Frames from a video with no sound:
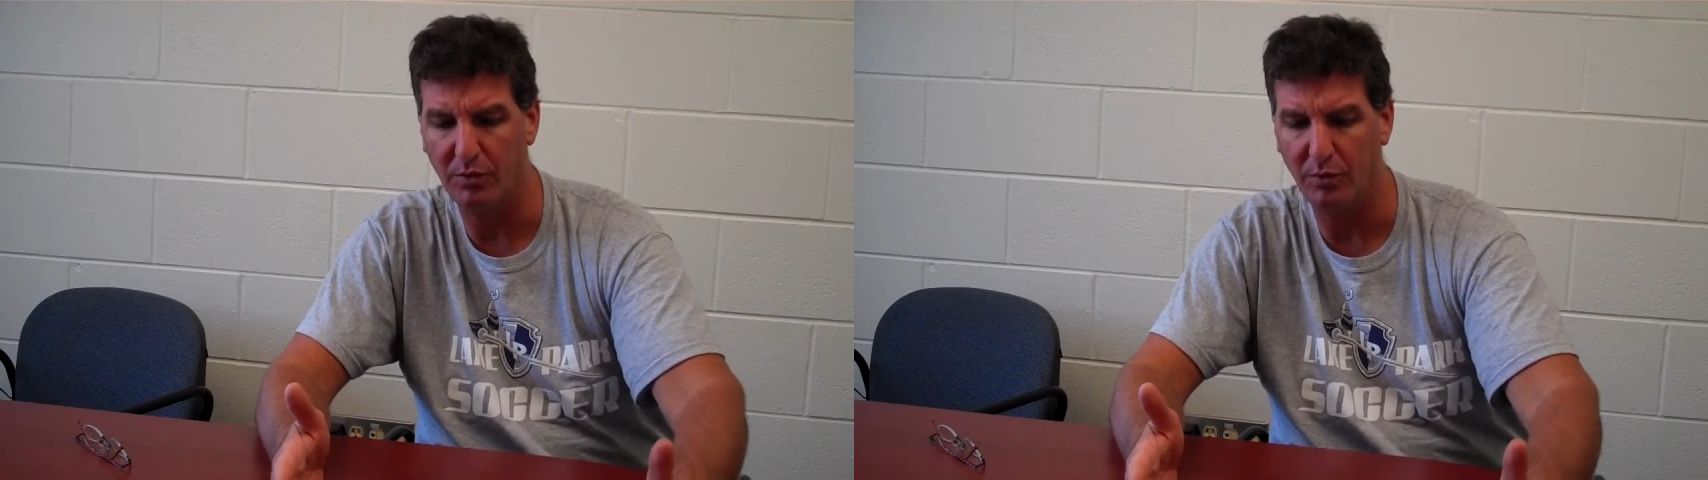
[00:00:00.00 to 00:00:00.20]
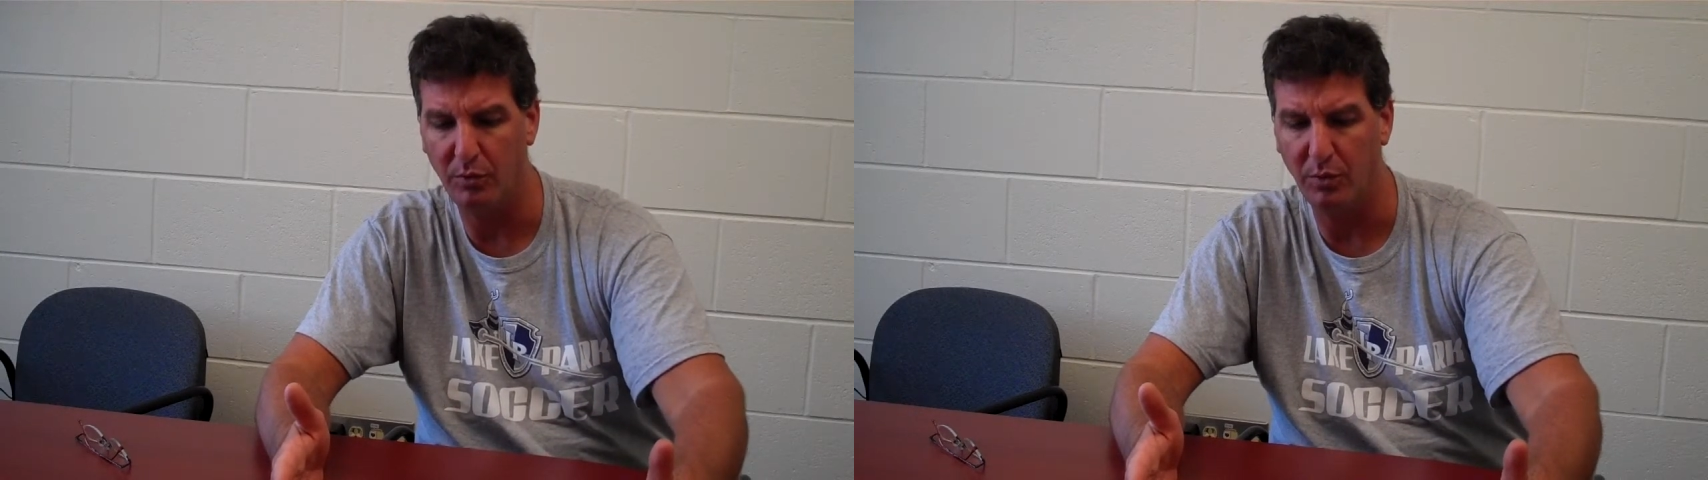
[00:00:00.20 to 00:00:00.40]

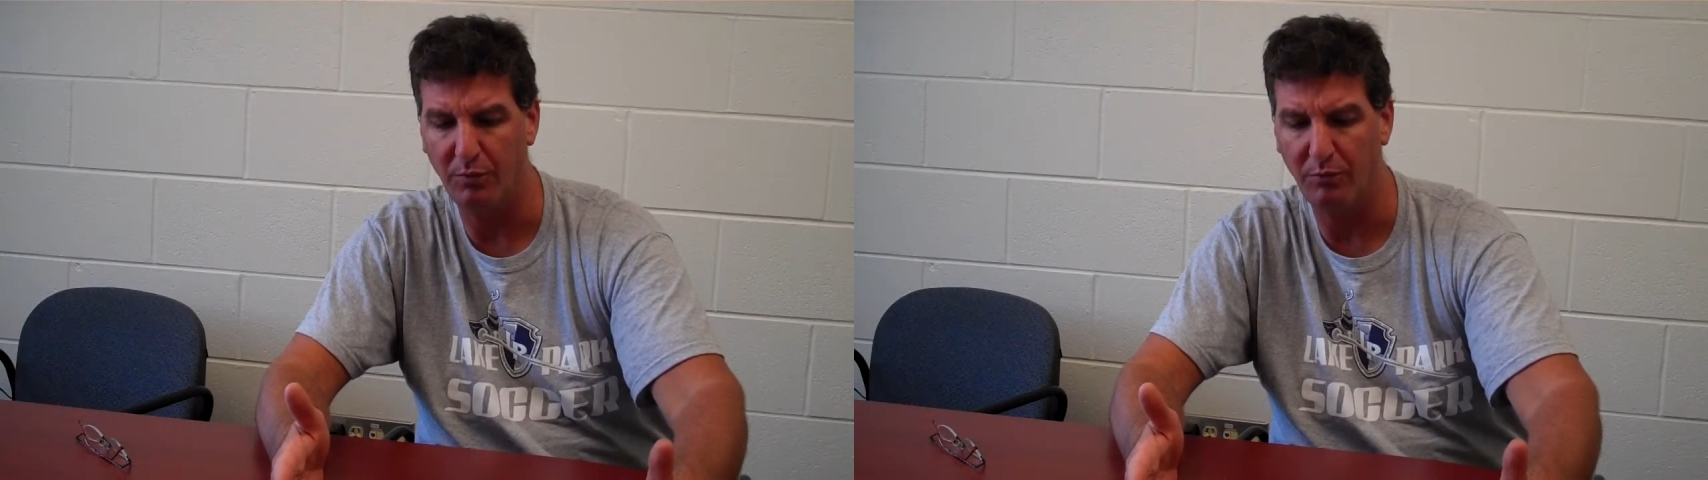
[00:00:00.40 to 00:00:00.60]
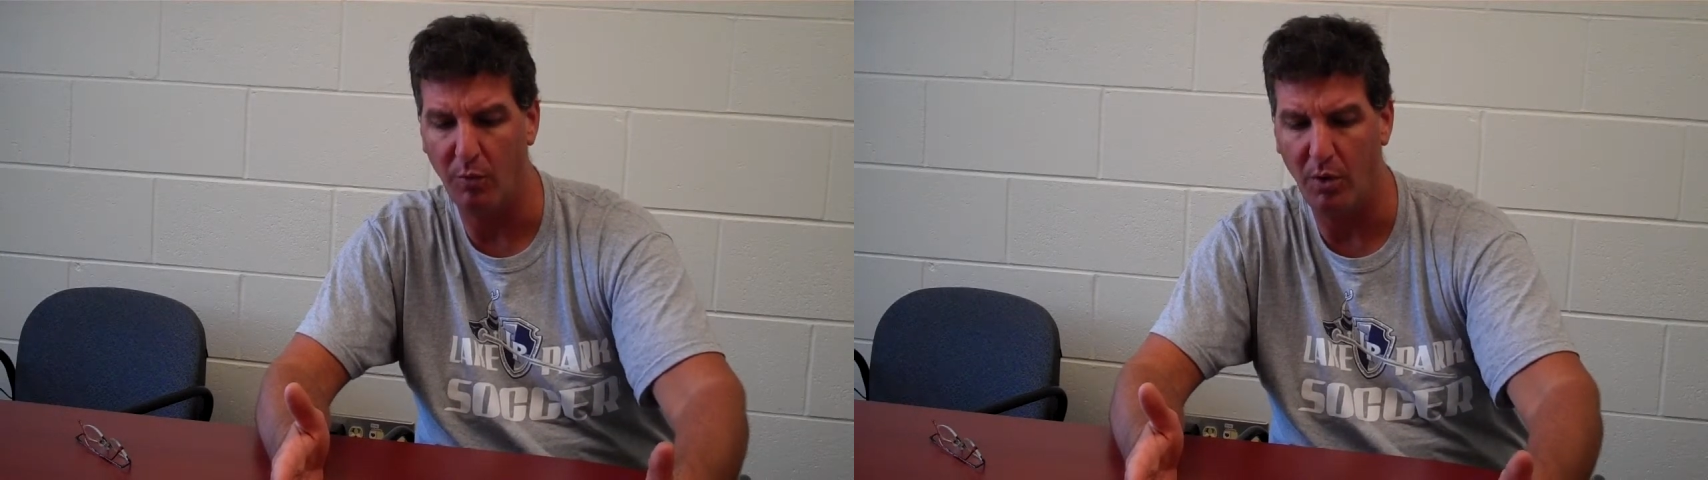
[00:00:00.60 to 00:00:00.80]
to
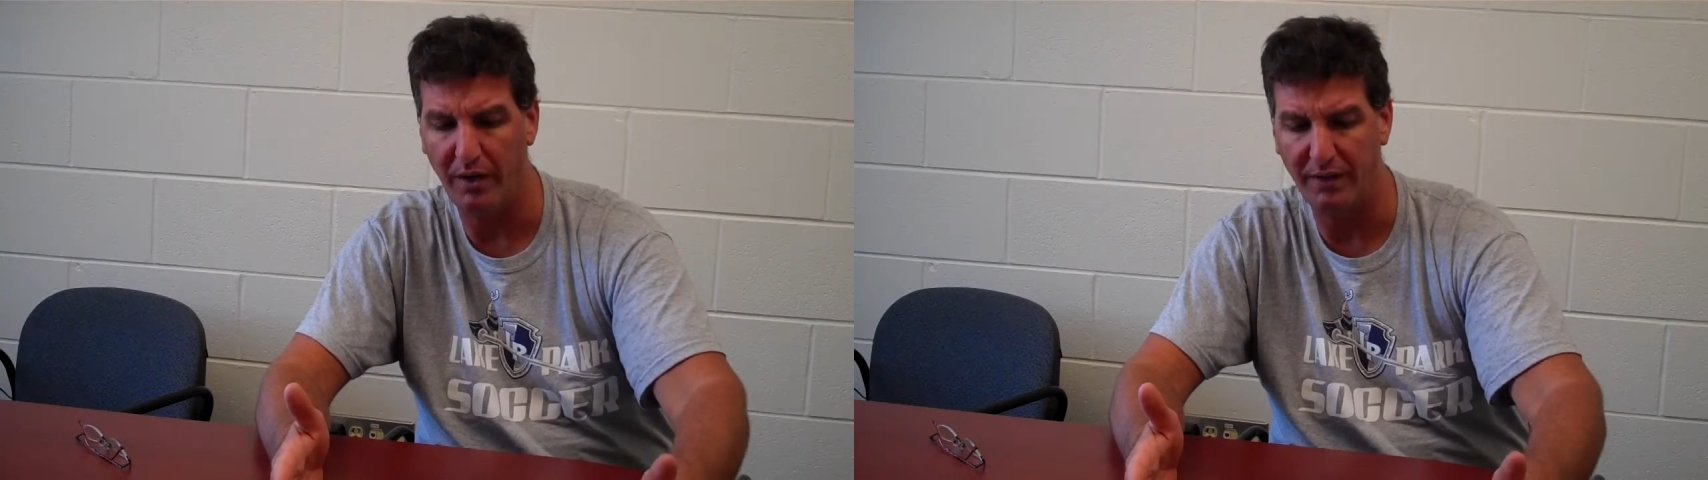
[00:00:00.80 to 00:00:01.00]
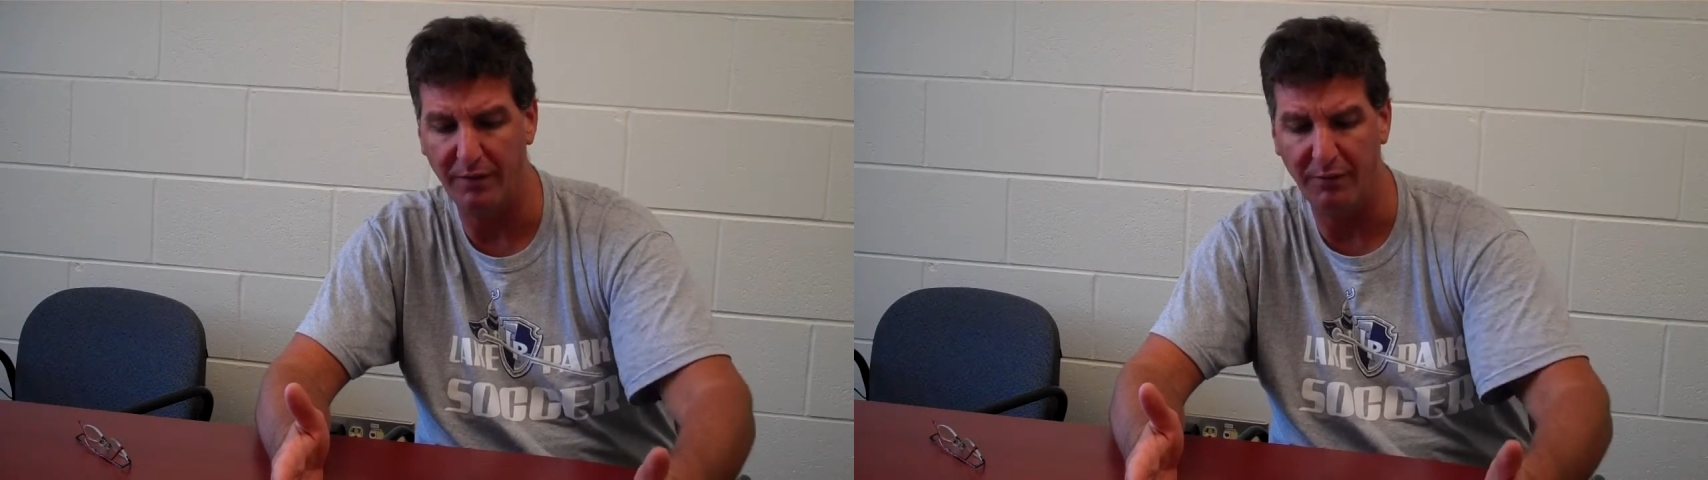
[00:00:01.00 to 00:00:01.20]

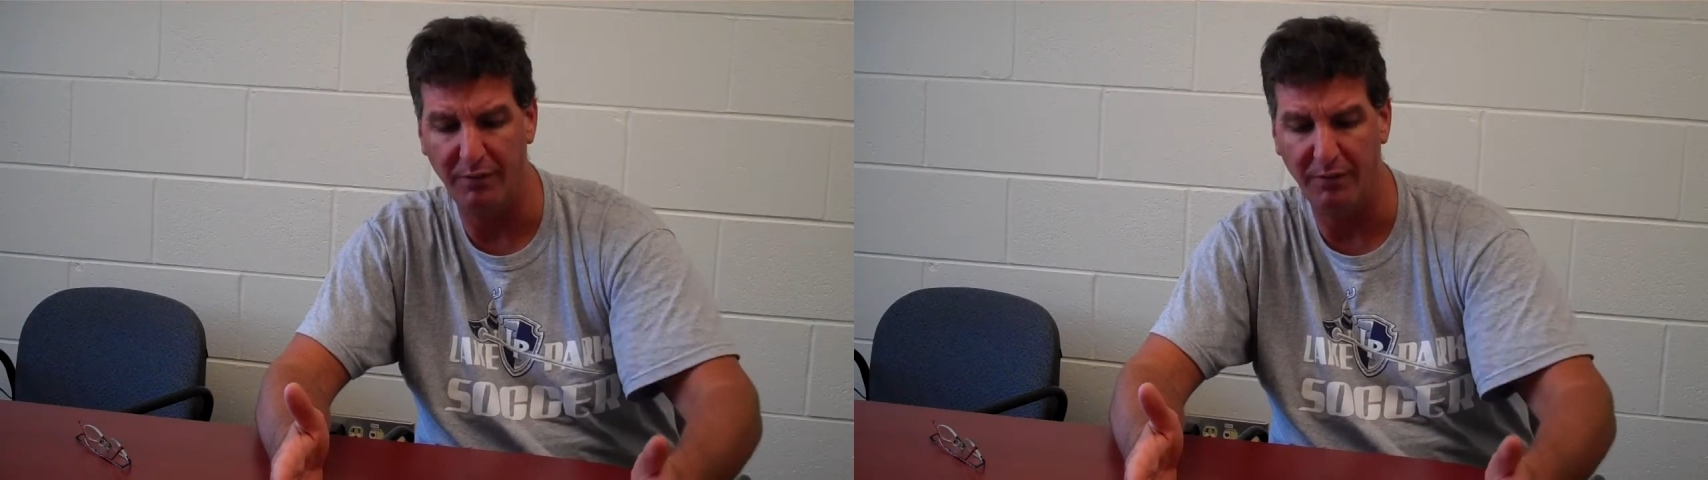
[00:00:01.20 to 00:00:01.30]
avoid the